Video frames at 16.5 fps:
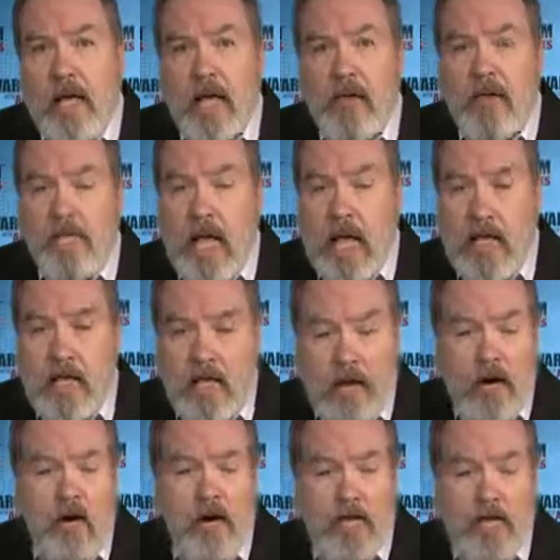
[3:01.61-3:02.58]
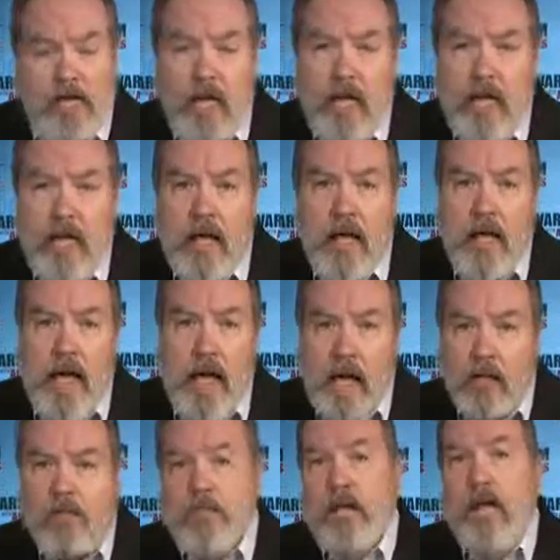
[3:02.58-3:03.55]
and terrorists.
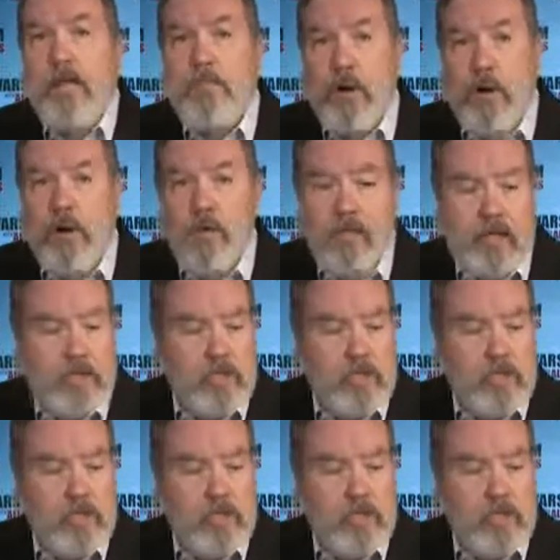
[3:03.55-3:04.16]
El Chapo, that's